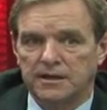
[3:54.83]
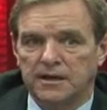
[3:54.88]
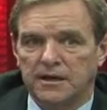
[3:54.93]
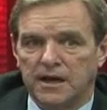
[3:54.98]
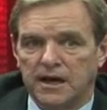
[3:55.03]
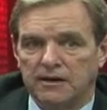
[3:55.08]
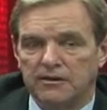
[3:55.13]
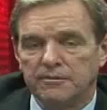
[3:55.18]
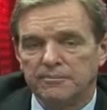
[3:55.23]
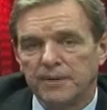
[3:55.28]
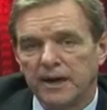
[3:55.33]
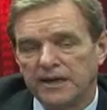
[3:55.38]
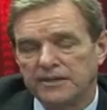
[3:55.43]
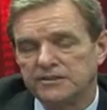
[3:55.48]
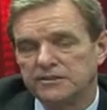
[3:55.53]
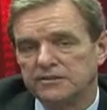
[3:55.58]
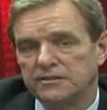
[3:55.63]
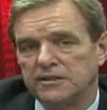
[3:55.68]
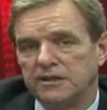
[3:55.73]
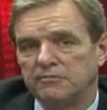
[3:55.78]
I
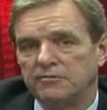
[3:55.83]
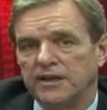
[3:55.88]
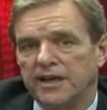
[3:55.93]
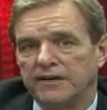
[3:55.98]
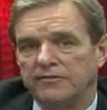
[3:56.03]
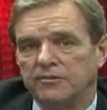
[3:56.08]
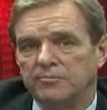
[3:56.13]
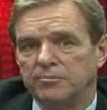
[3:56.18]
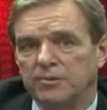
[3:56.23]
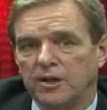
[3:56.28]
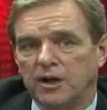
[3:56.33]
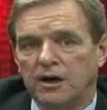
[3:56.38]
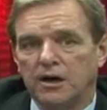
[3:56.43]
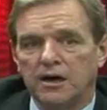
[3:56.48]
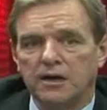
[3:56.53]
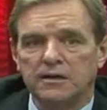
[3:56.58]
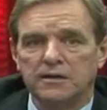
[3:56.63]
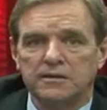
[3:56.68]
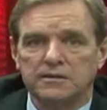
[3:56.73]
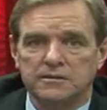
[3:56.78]
remind you that we have a
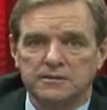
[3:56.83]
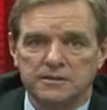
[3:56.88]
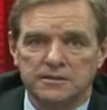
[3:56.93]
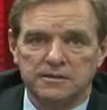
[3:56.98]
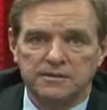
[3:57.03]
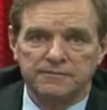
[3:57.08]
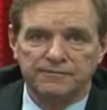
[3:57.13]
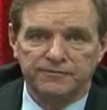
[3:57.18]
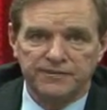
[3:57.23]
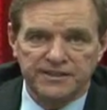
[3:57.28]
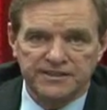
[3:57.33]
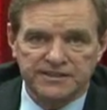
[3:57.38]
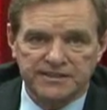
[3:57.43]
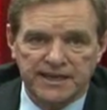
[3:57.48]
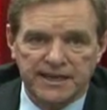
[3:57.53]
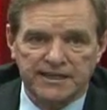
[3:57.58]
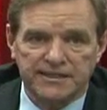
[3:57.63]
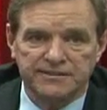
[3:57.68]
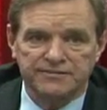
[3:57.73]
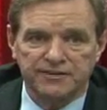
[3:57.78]
blog, The
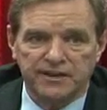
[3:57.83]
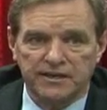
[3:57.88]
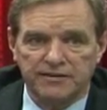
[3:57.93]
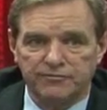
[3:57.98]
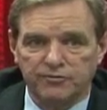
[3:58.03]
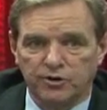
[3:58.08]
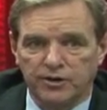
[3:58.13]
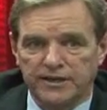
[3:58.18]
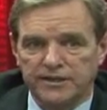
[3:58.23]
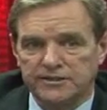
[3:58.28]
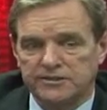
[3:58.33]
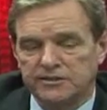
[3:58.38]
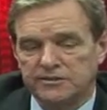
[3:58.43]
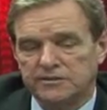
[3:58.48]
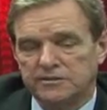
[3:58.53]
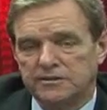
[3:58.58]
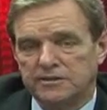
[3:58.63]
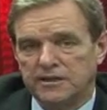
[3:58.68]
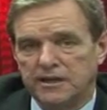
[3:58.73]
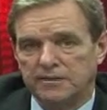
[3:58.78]
Satisfied
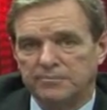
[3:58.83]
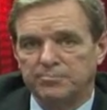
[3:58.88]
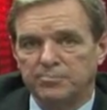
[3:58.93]
Voyager, at